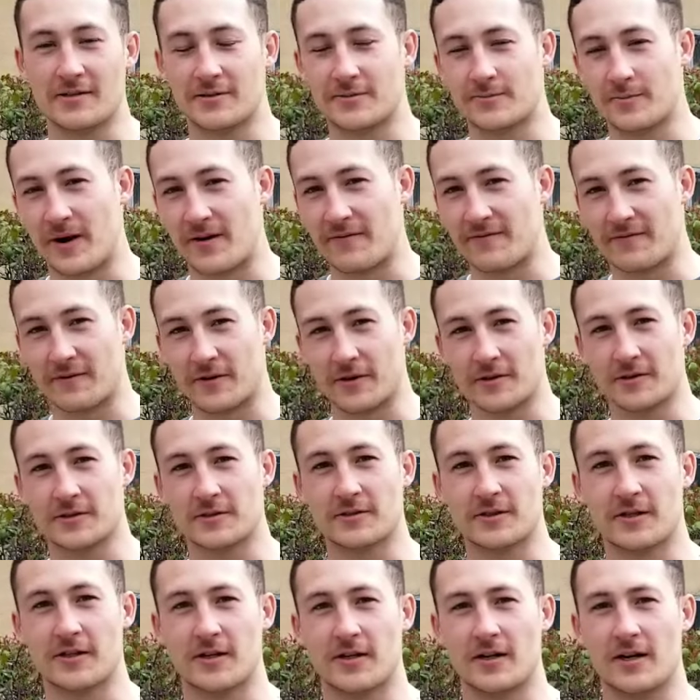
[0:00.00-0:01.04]
It's my
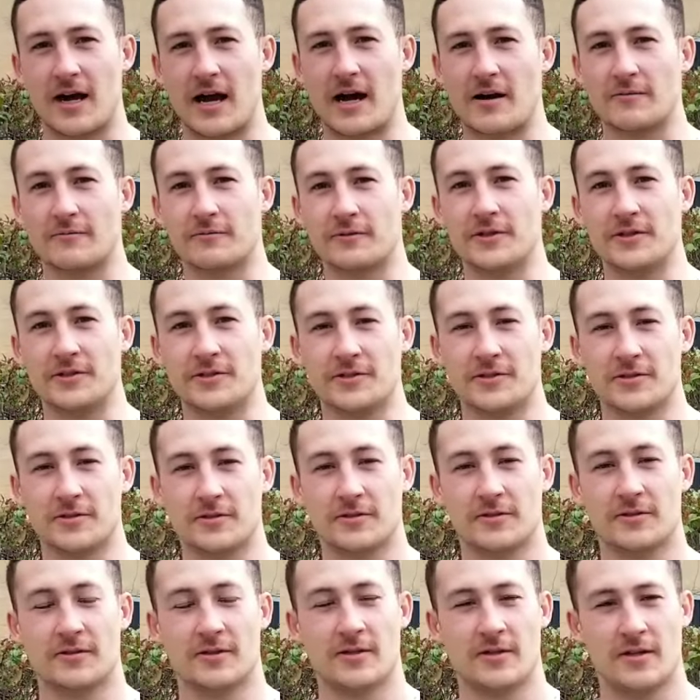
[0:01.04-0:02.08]
first uh, outreach
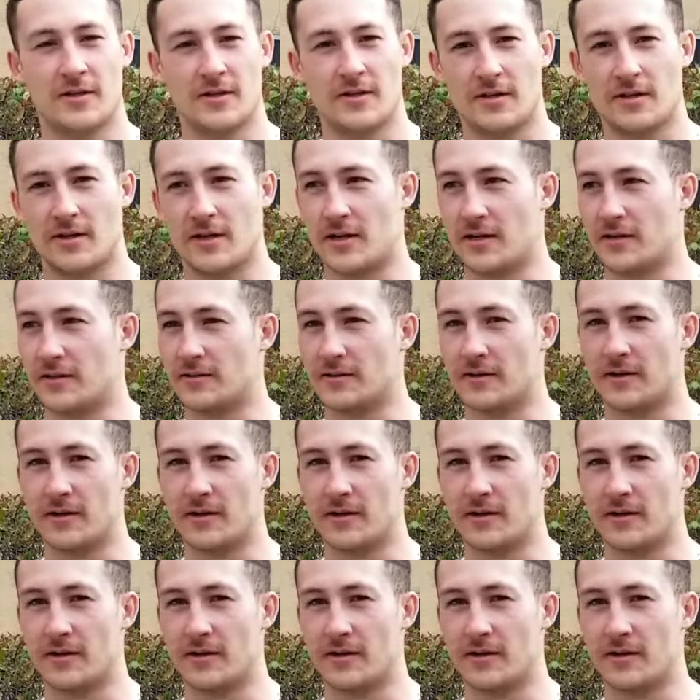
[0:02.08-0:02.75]
and